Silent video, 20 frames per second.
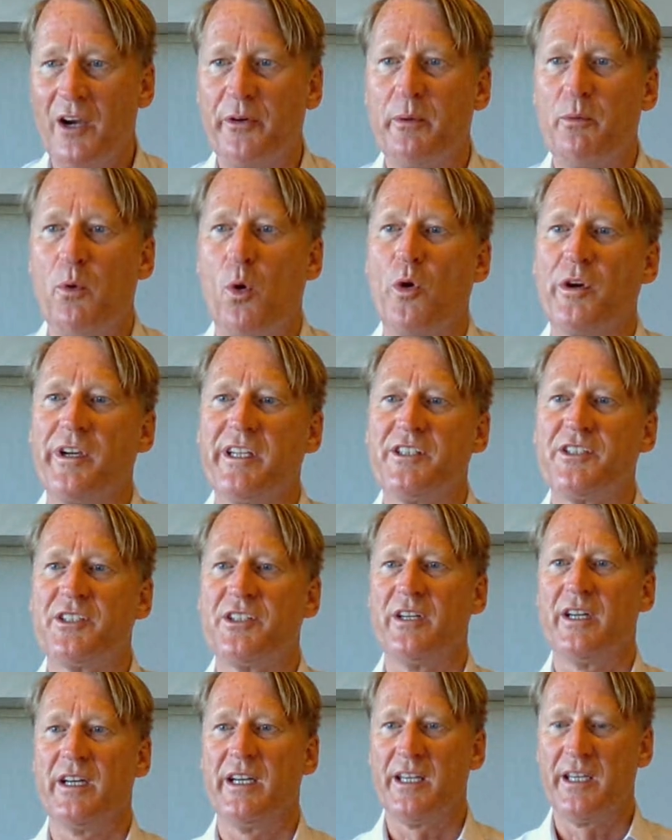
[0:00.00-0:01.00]
rewarded
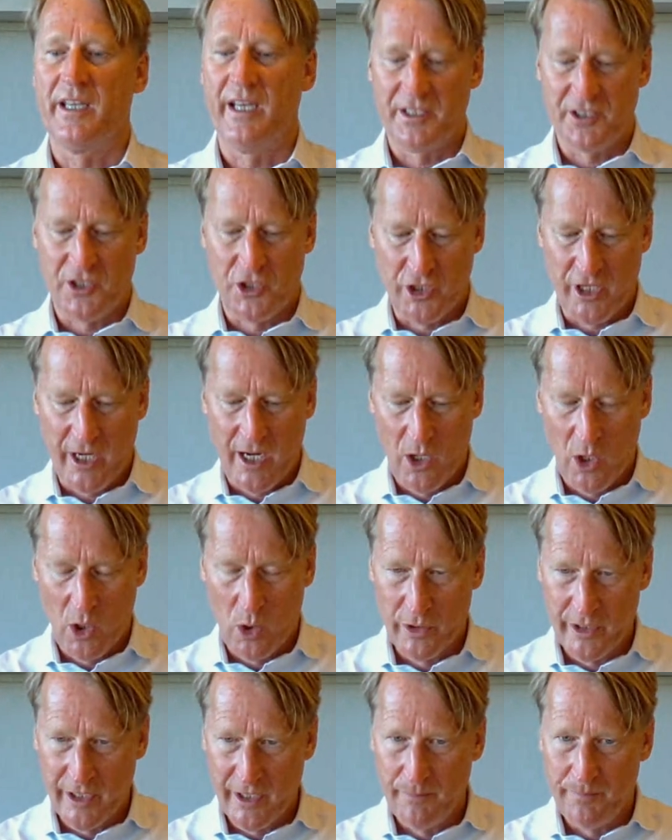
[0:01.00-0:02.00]
as a
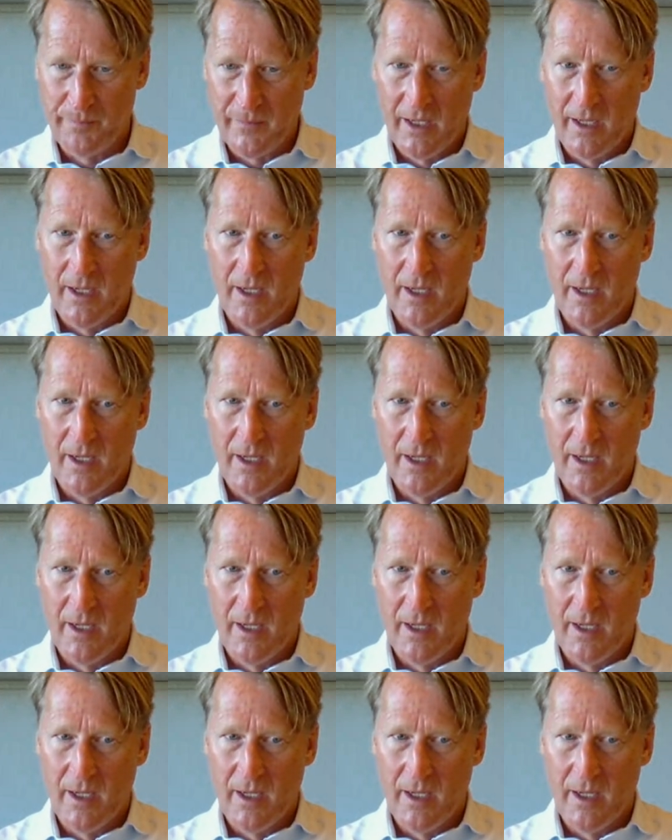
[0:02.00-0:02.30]
shareholder.